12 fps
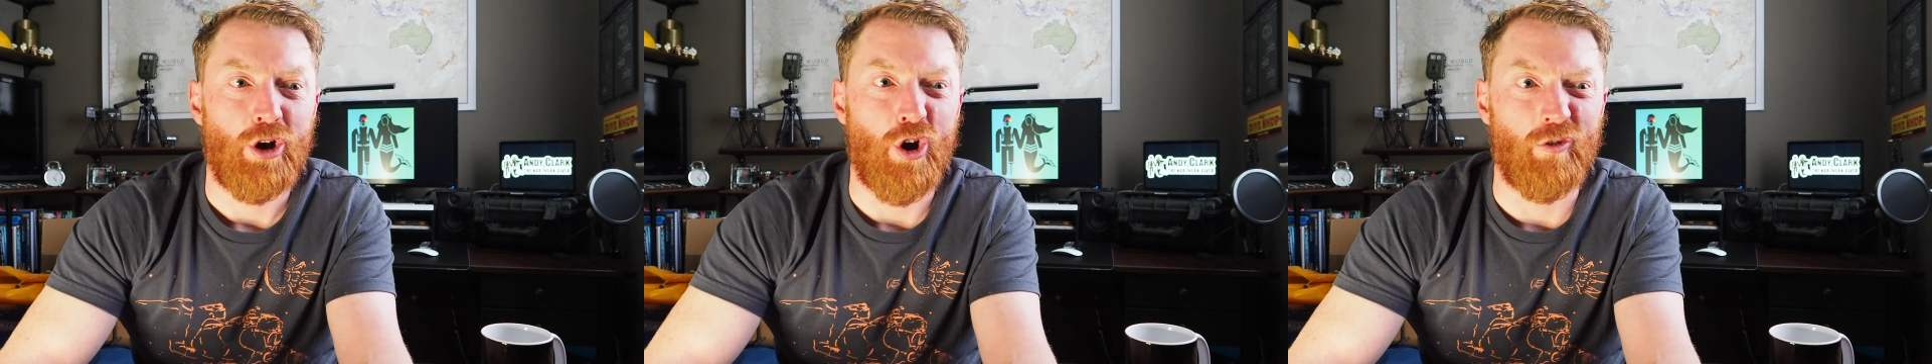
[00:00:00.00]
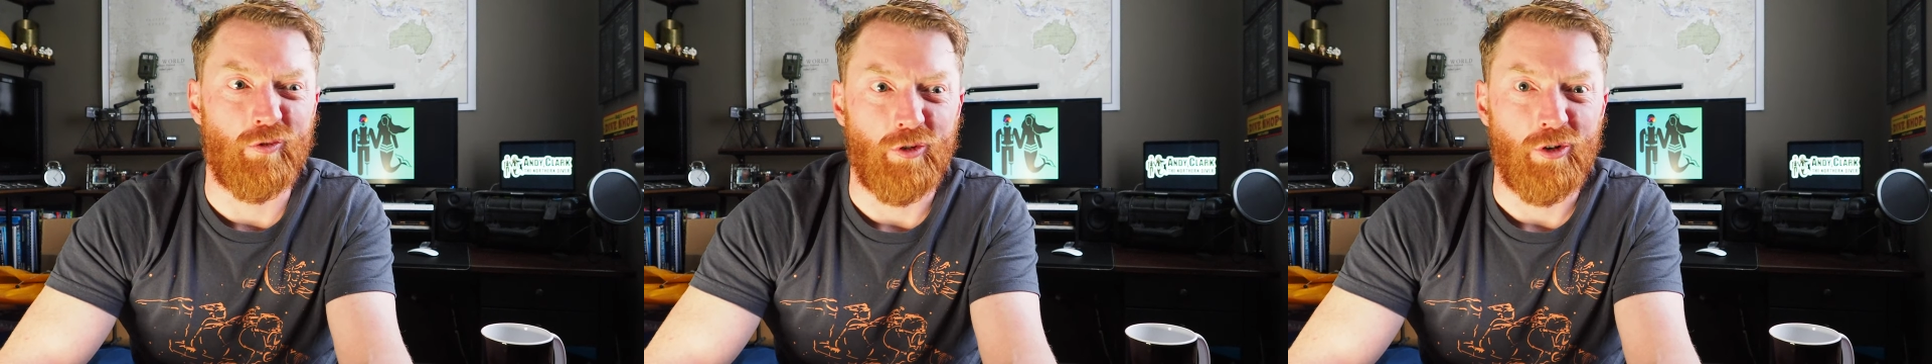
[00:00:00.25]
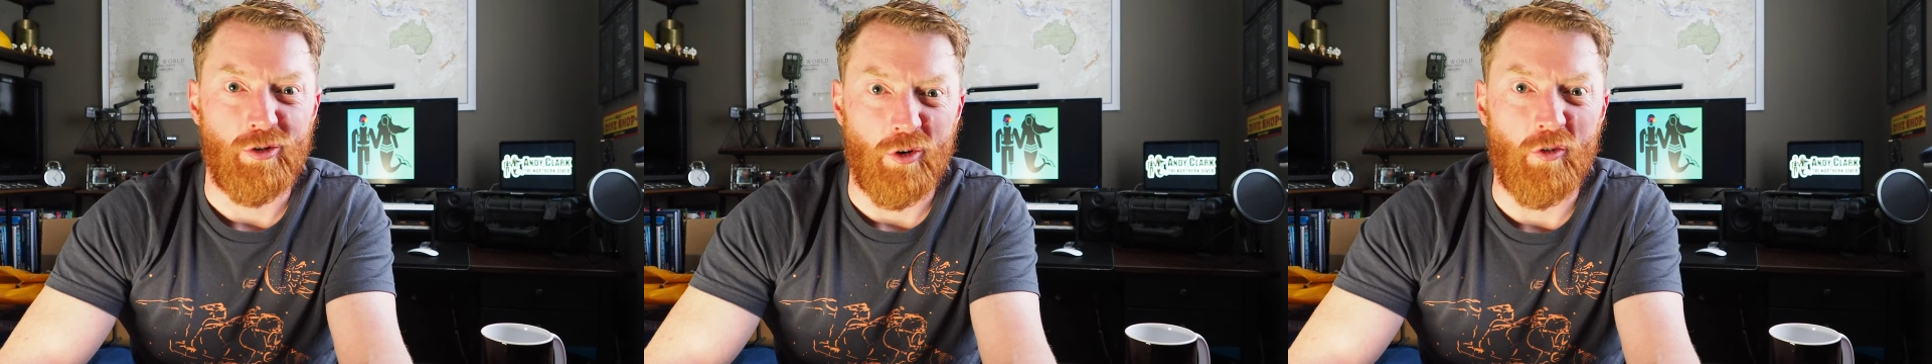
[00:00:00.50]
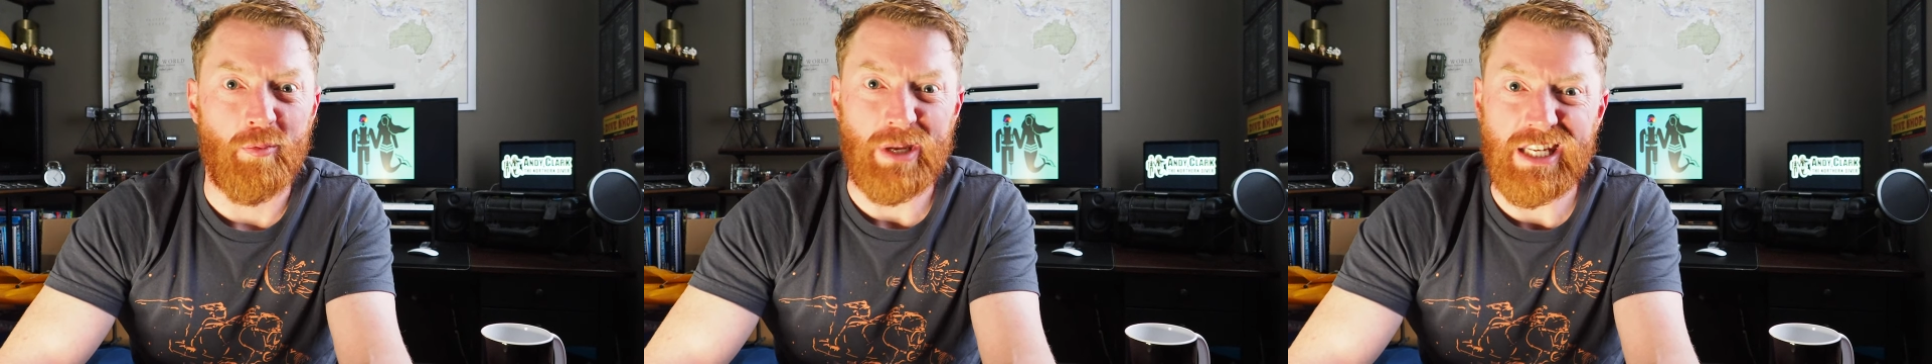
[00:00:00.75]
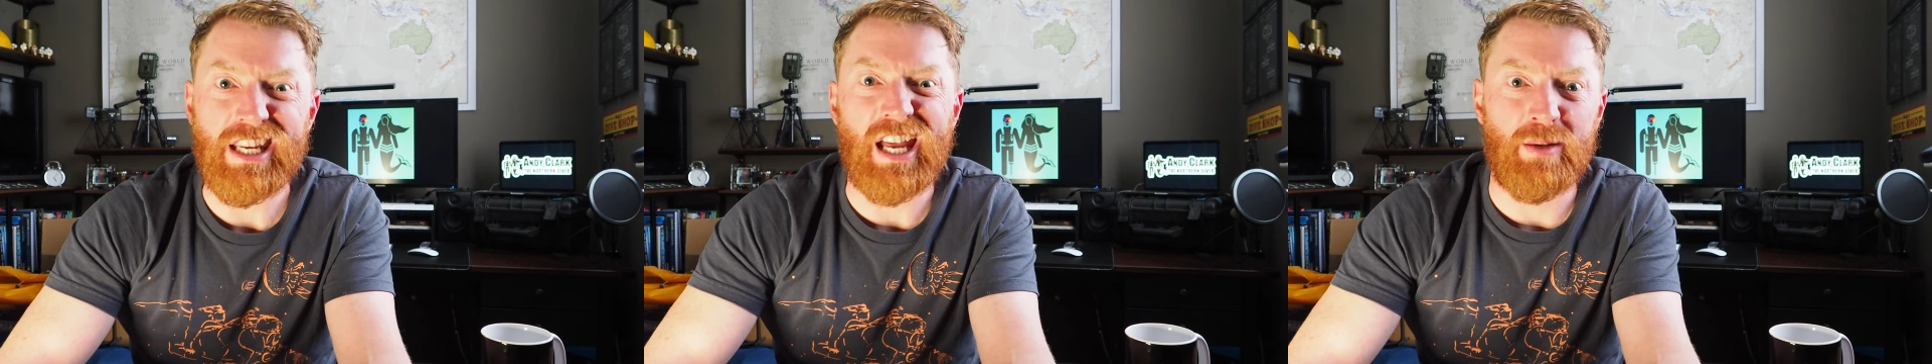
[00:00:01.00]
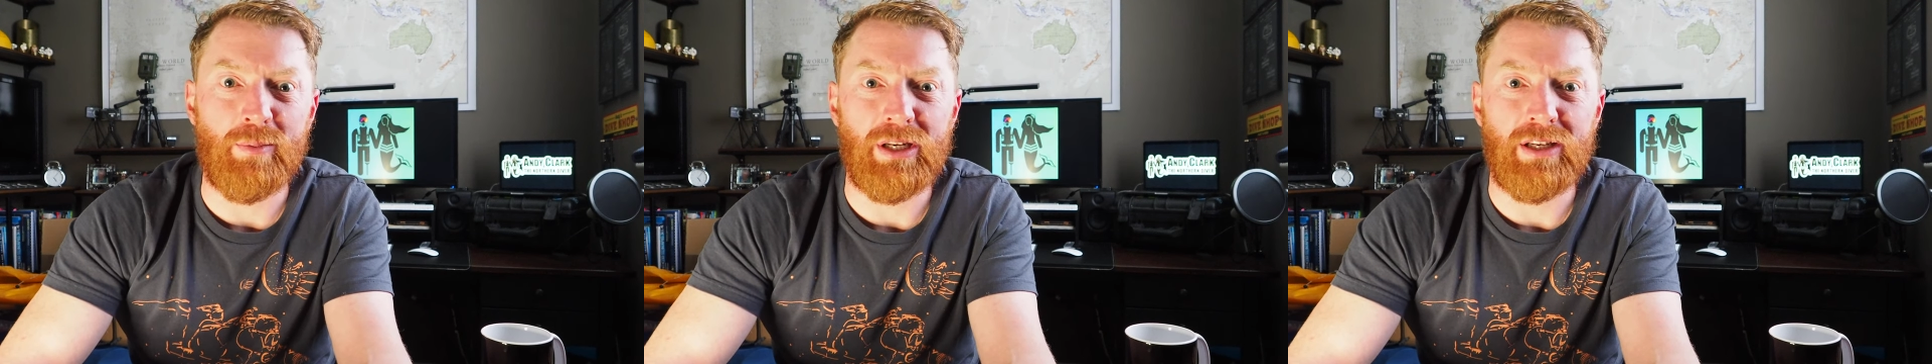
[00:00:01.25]
of me
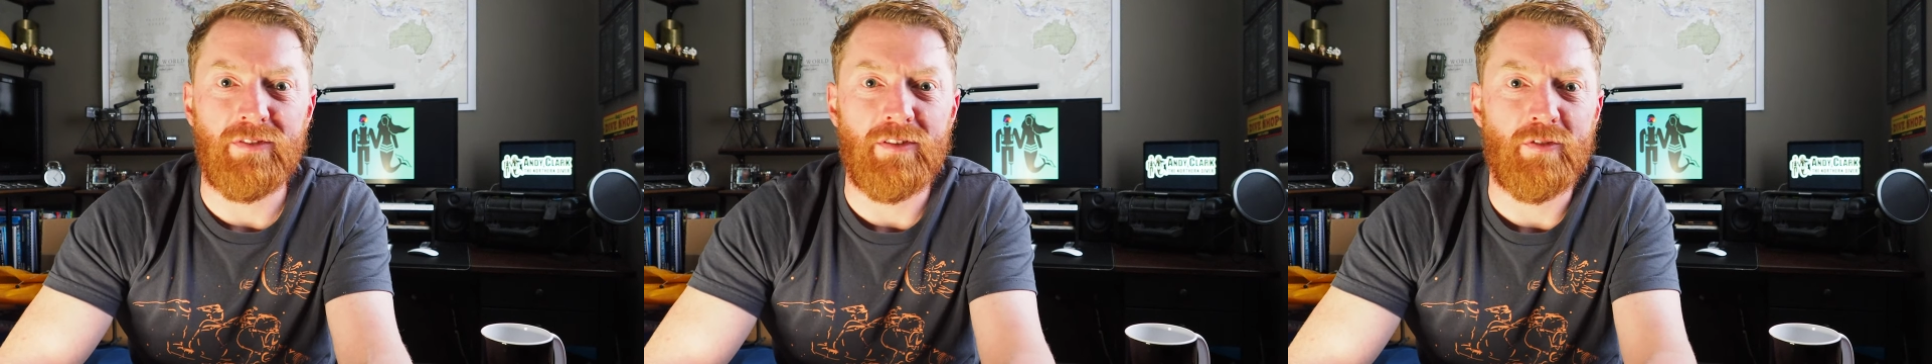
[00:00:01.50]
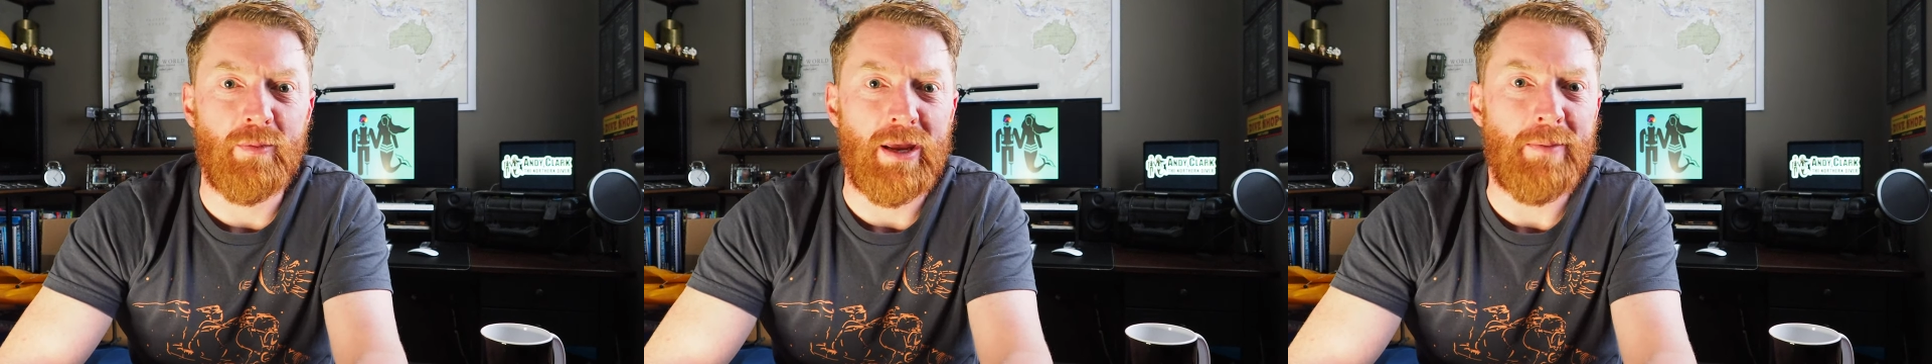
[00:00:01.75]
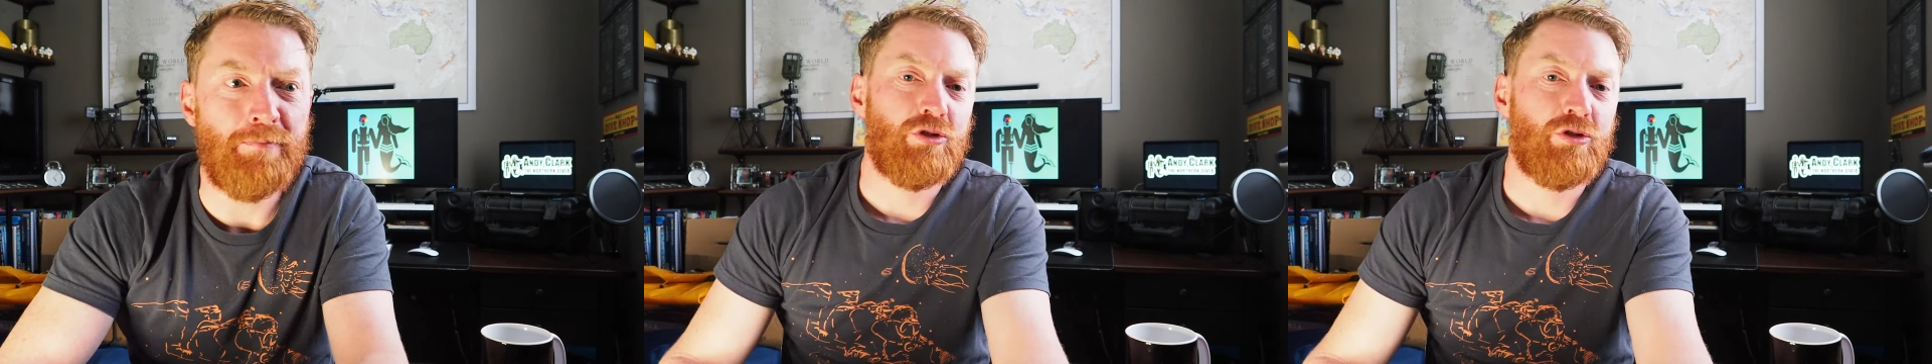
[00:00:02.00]
getting a benefit from him.